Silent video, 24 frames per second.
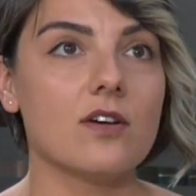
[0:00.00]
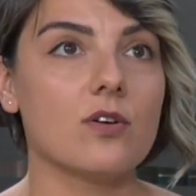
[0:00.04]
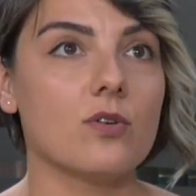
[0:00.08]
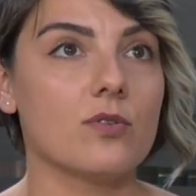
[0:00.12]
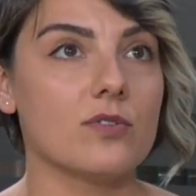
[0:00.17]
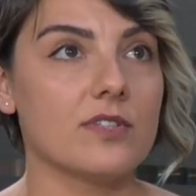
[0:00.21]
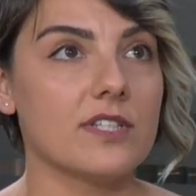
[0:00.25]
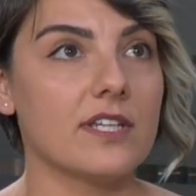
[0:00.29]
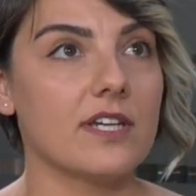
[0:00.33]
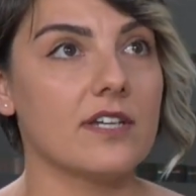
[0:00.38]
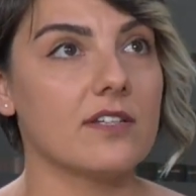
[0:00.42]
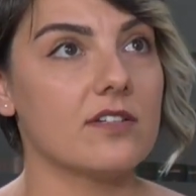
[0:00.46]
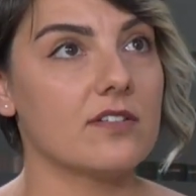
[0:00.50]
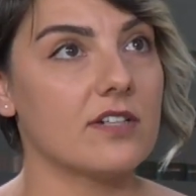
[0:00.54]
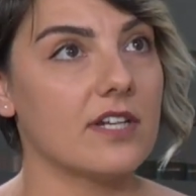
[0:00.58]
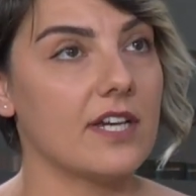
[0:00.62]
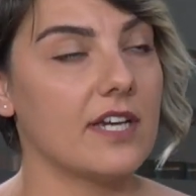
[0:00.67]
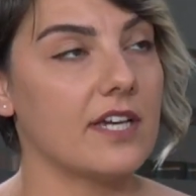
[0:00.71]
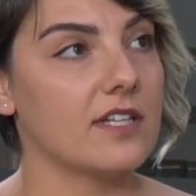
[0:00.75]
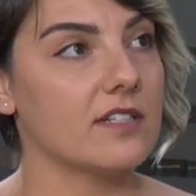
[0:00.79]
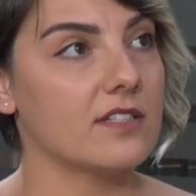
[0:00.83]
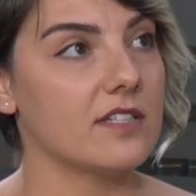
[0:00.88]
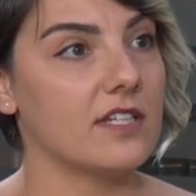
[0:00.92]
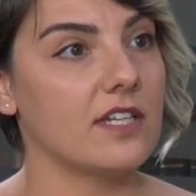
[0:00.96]
On the other
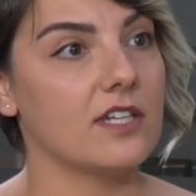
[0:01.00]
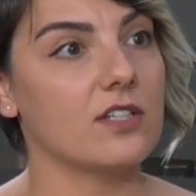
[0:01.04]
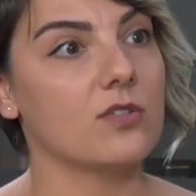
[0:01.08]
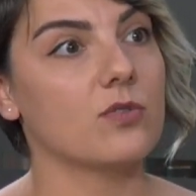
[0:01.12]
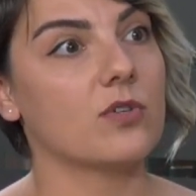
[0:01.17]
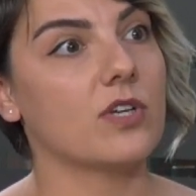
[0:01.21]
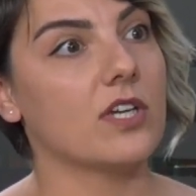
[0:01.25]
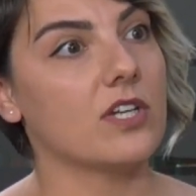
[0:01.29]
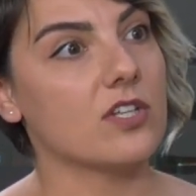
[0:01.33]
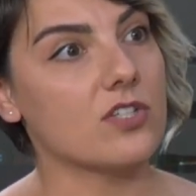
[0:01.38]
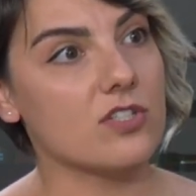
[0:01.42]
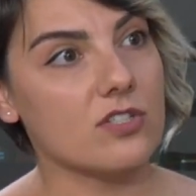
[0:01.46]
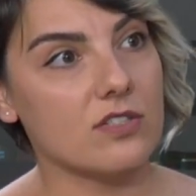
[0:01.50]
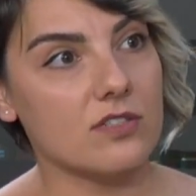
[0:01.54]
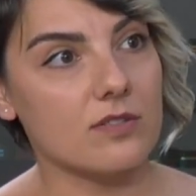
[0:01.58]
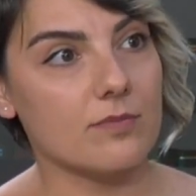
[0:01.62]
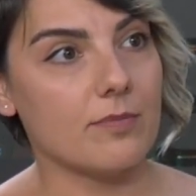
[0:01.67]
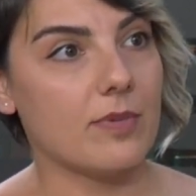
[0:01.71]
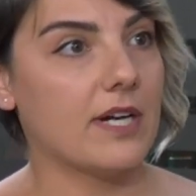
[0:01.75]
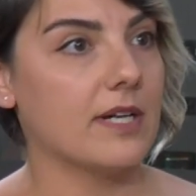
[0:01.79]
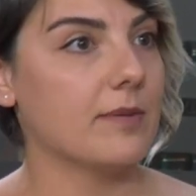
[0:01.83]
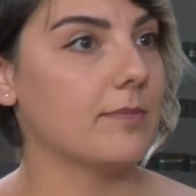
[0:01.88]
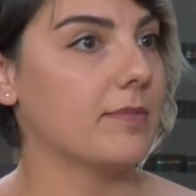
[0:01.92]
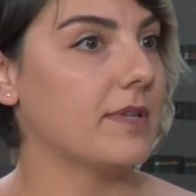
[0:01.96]
hand, the educational
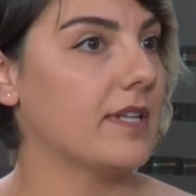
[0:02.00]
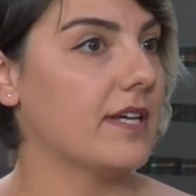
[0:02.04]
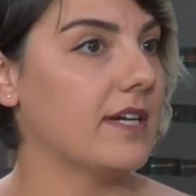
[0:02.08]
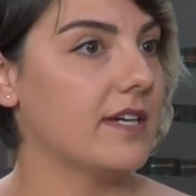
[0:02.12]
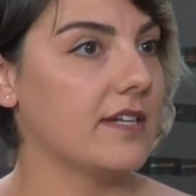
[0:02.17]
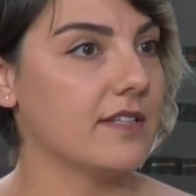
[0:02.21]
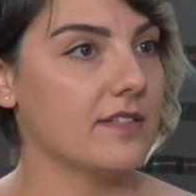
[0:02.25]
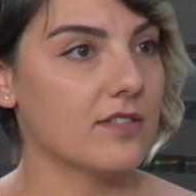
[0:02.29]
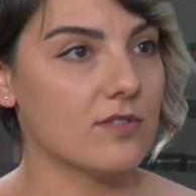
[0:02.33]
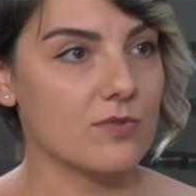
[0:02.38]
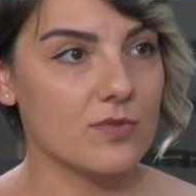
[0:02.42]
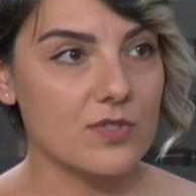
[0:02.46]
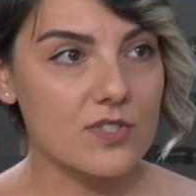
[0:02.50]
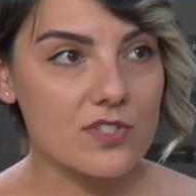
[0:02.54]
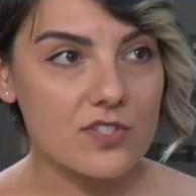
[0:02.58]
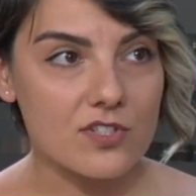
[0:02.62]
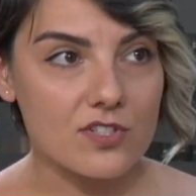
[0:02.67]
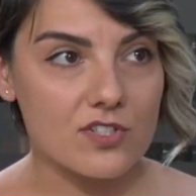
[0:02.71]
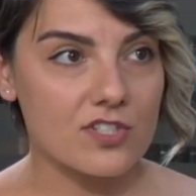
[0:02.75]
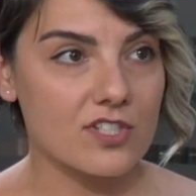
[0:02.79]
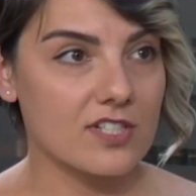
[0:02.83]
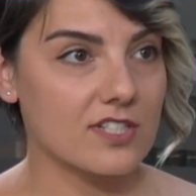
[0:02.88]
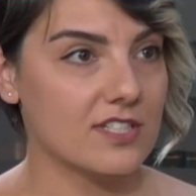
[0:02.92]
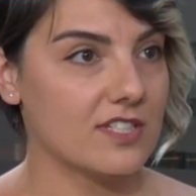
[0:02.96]
pipeline, the
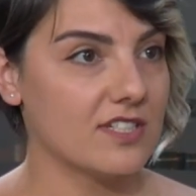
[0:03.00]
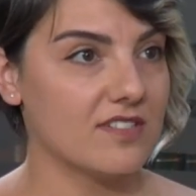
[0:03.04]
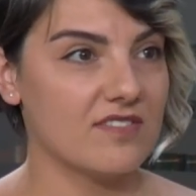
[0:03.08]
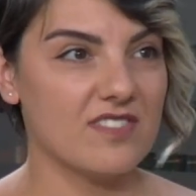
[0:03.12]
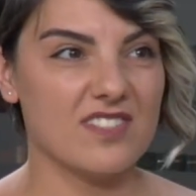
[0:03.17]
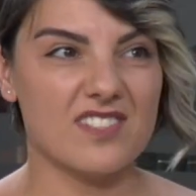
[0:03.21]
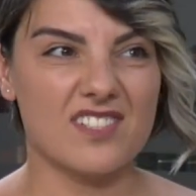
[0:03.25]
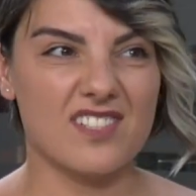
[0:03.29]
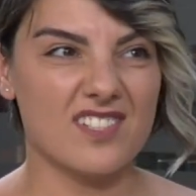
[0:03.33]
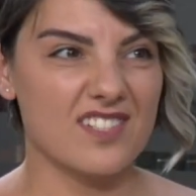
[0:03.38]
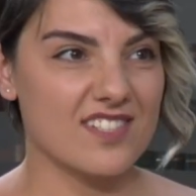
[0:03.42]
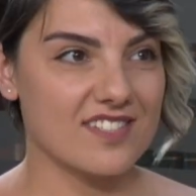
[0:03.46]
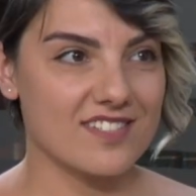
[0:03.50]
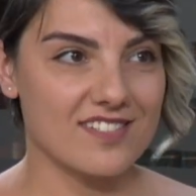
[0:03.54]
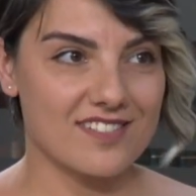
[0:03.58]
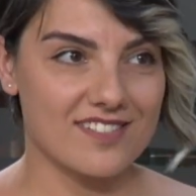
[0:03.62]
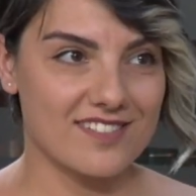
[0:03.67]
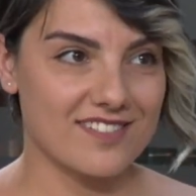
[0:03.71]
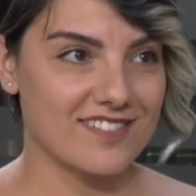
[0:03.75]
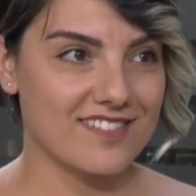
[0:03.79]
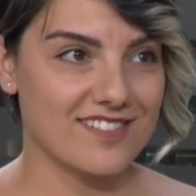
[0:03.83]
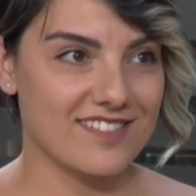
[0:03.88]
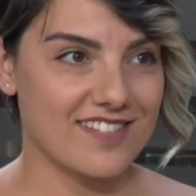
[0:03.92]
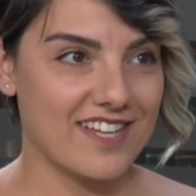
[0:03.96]
research activity
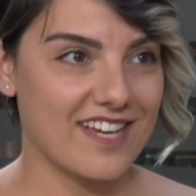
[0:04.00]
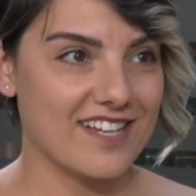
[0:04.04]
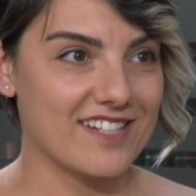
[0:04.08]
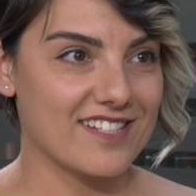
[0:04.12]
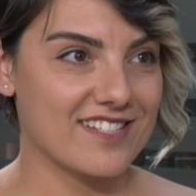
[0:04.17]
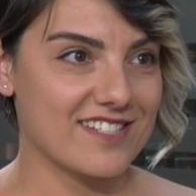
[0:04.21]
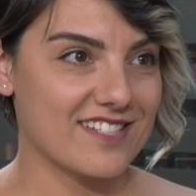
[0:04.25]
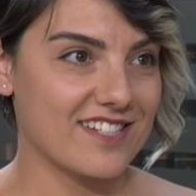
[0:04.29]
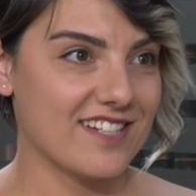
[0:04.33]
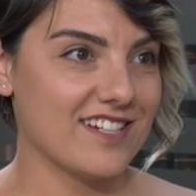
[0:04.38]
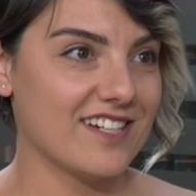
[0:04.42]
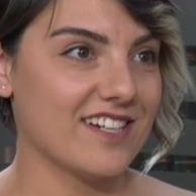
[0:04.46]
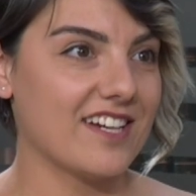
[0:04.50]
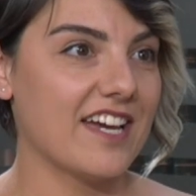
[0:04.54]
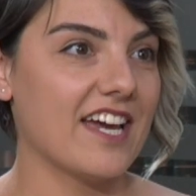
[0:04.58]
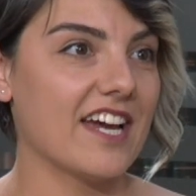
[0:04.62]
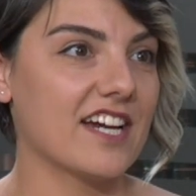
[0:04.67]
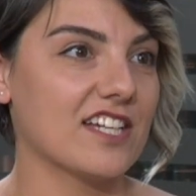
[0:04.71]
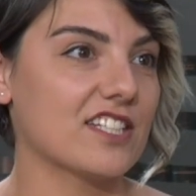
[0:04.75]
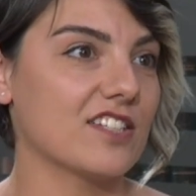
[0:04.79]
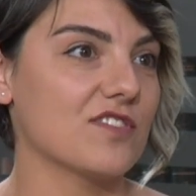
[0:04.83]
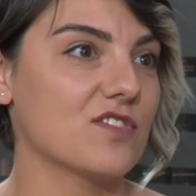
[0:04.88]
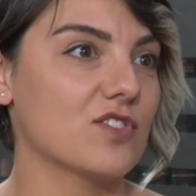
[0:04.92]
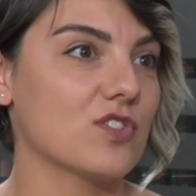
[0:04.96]
isn't that uh,
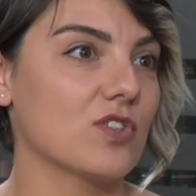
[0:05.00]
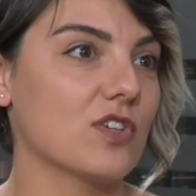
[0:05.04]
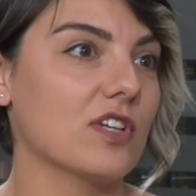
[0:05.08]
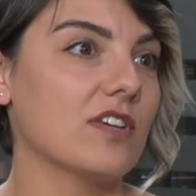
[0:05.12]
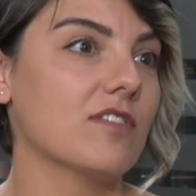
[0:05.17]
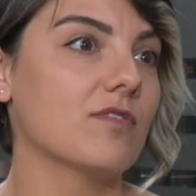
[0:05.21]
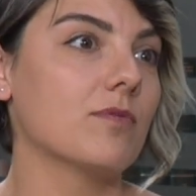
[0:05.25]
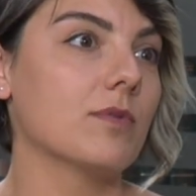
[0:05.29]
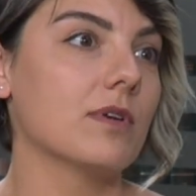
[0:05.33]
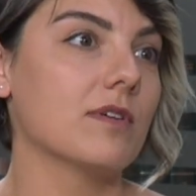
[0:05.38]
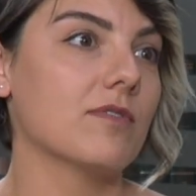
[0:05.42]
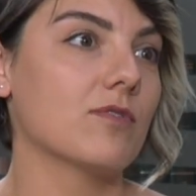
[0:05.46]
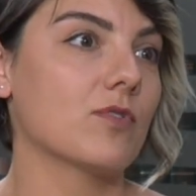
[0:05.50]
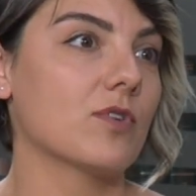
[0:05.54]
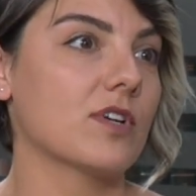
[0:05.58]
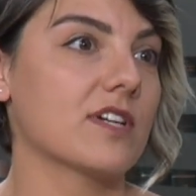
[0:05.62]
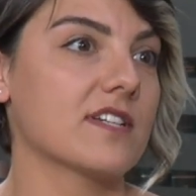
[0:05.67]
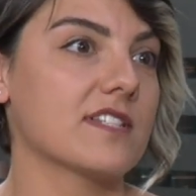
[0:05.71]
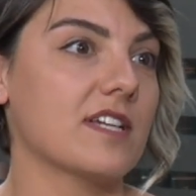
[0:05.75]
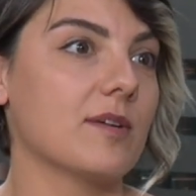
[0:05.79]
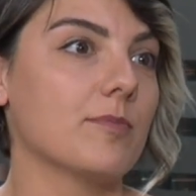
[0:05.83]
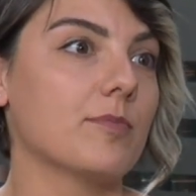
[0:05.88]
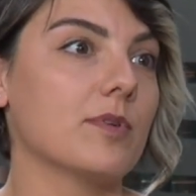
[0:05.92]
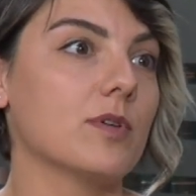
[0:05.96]
active. So if we, for
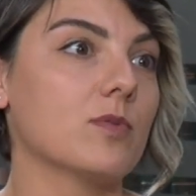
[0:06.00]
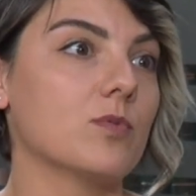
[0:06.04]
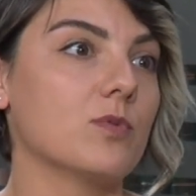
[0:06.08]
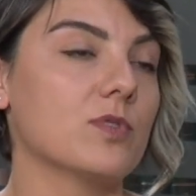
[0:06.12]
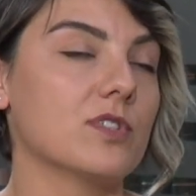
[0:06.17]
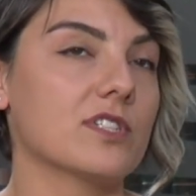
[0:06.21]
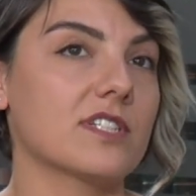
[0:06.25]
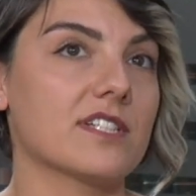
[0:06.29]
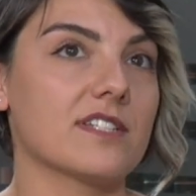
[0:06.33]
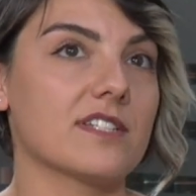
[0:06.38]
example, would